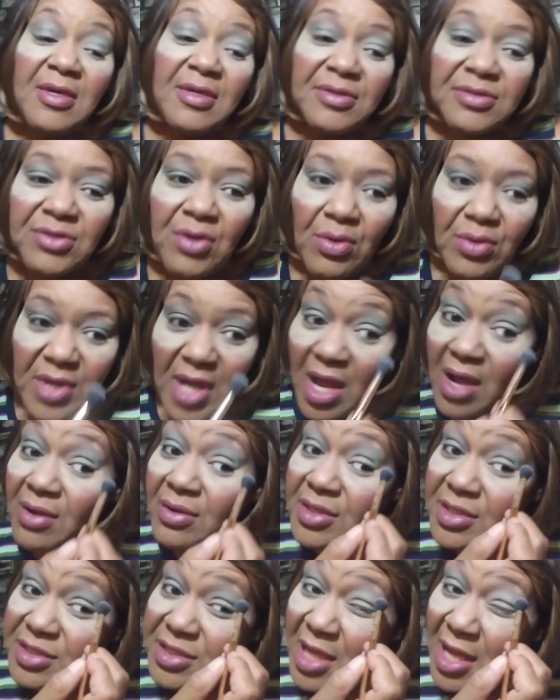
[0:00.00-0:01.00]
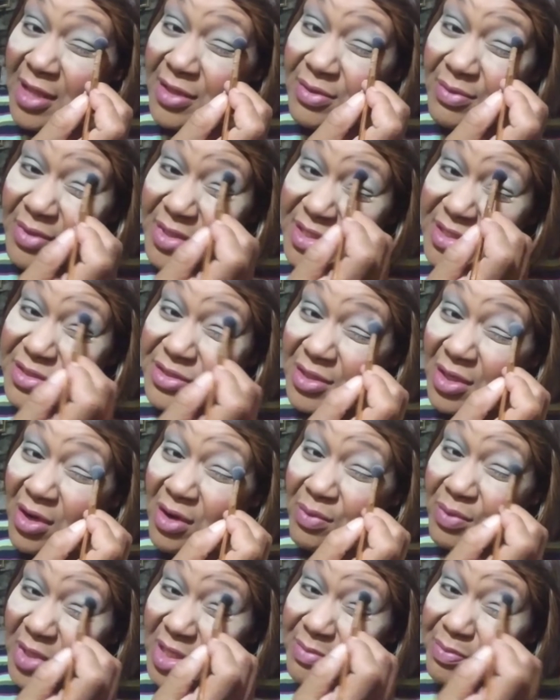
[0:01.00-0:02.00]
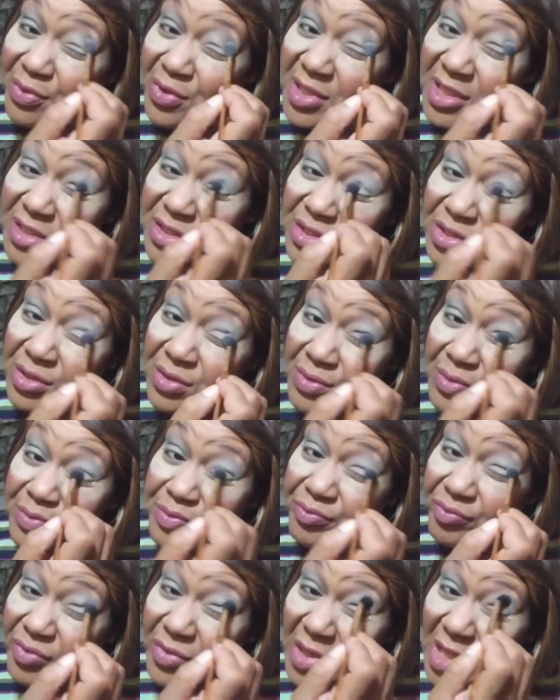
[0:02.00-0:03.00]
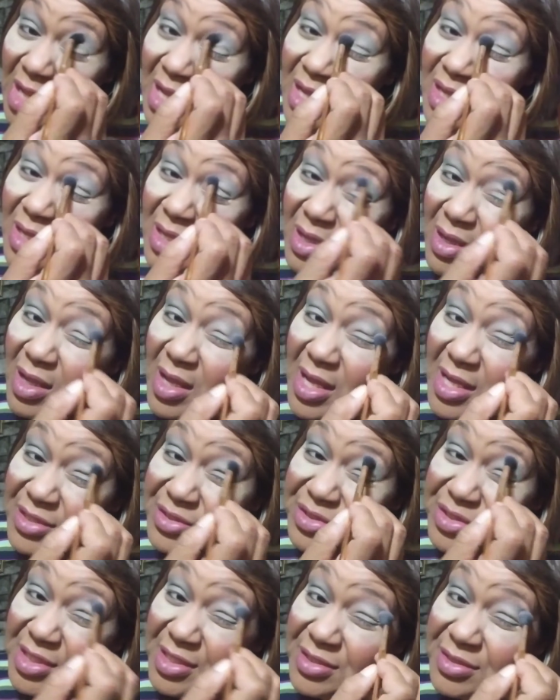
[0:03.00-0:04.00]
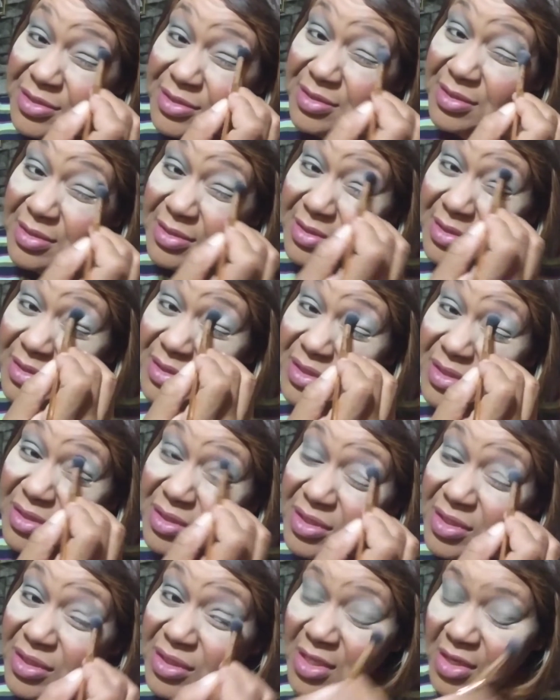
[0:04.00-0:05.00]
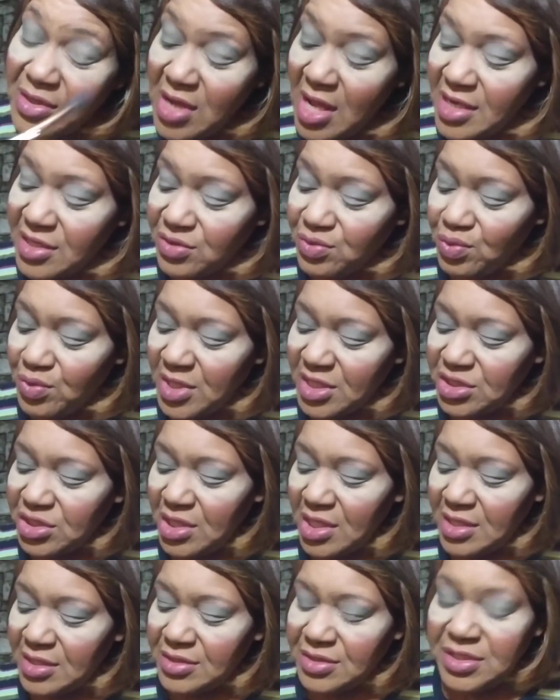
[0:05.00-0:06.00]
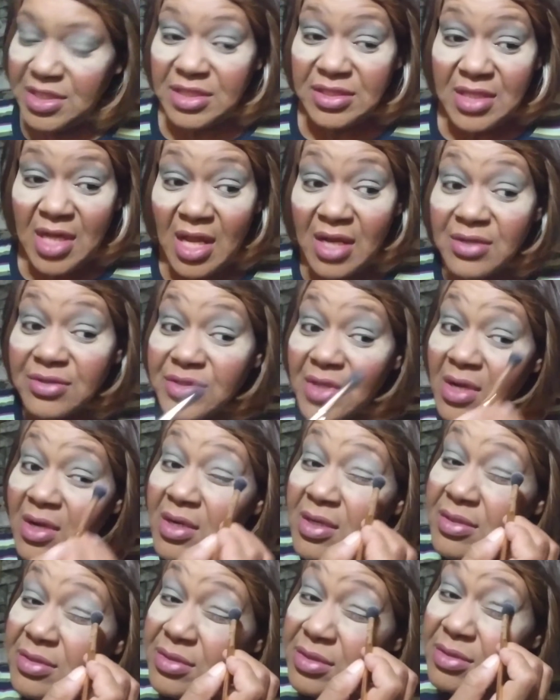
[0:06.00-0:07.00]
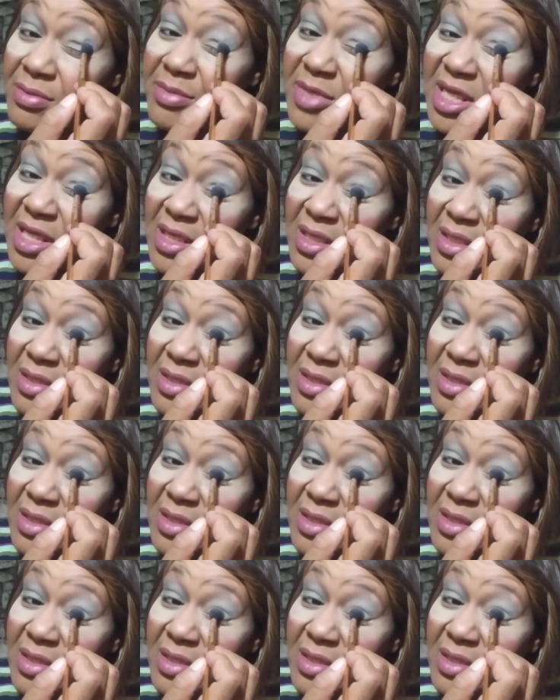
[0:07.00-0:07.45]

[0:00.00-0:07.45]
sold out because the other ones are really pretty too. It's just they're not as rich as these colors are to me.